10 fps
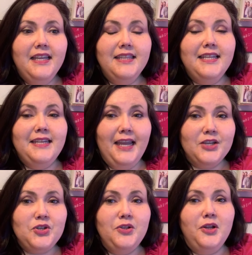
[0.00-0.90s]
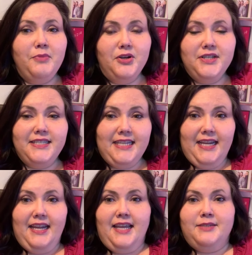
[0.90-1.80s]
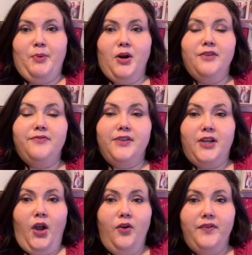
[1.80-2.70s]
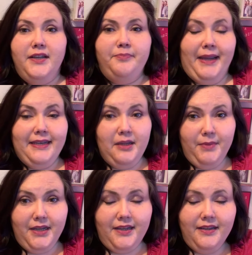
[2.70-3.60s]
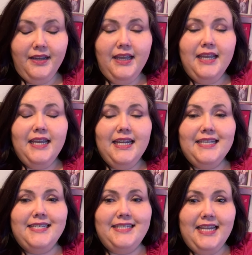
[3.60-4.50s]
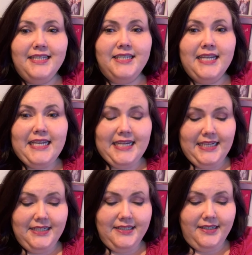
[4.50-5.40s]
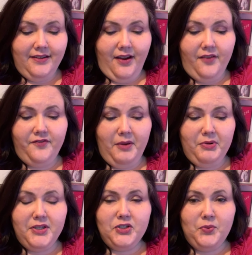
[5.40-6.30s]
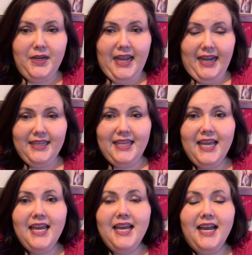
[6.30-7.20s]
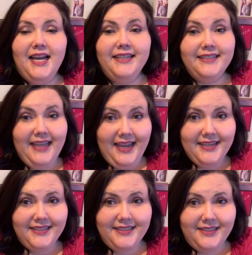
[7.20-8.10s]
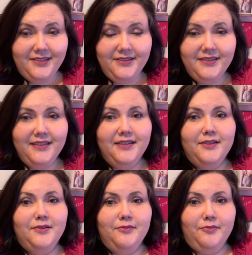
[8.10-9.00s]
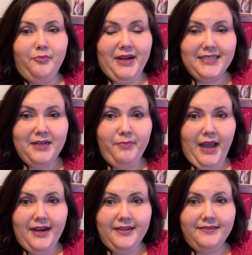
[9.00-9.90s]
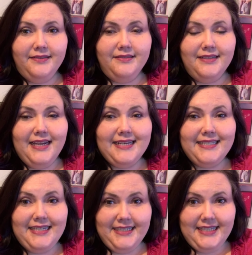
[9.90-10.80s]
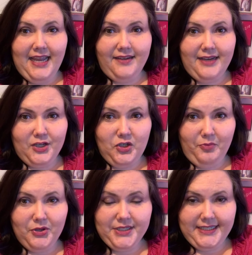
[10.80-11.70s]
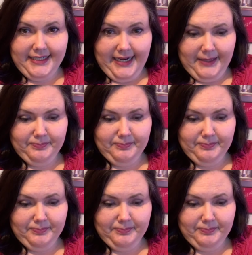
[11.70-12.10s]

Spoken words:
The national emergency, as part of the COVID pandemic, is set to end on February the 28th, unless President Biden extends that national emergency date.